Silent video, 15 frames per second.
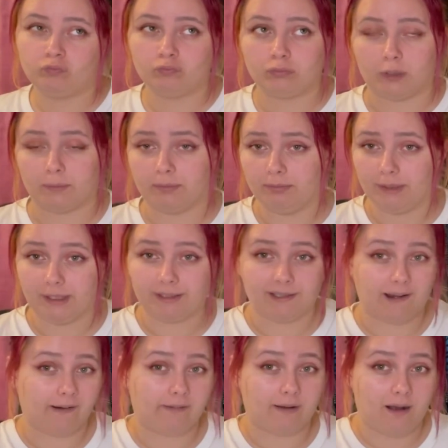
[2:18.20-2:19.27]
probably a
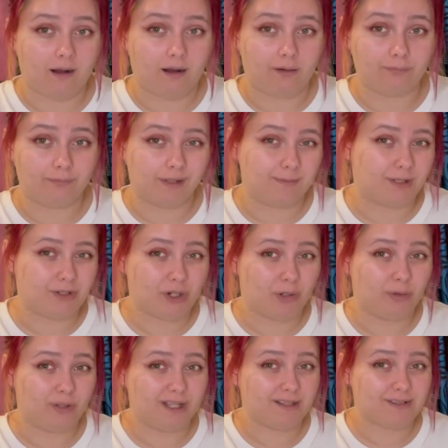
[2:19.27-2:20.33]
year and a half, maybe
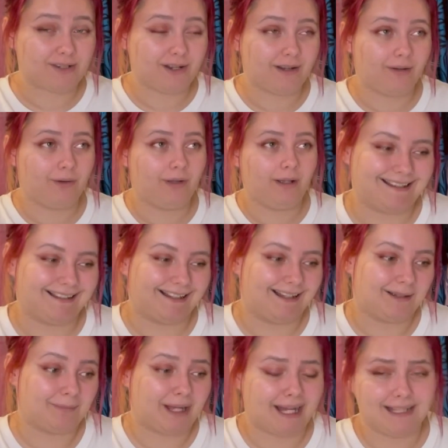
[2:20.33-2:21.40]
2 years ago.
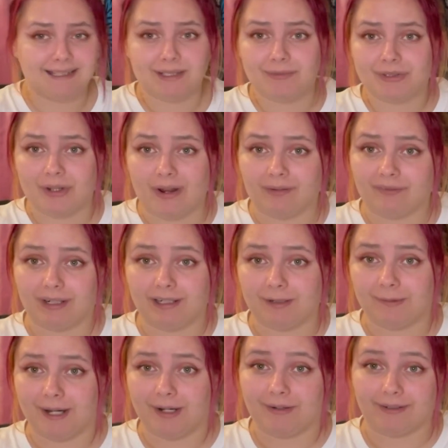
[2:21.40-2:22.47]
Like, my Etsy was going really
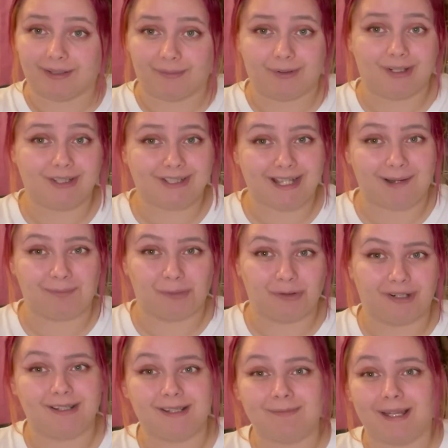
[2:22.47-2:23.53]
well and I wanted to get
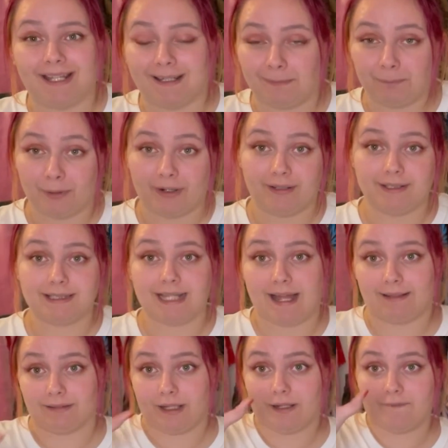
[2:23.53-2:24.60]
more into making prints
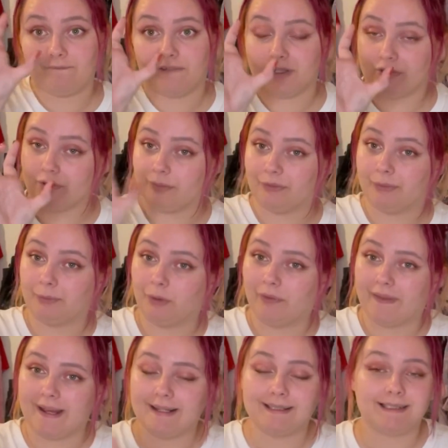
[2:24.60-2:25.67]
and like physical small
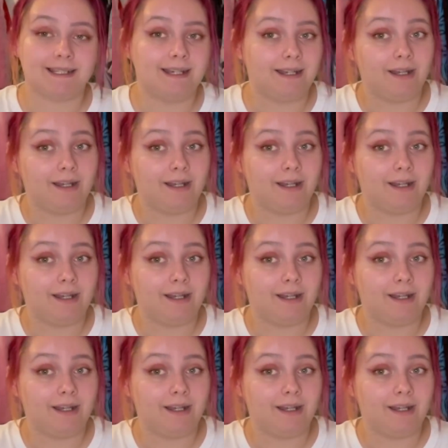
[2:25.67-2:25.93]
things.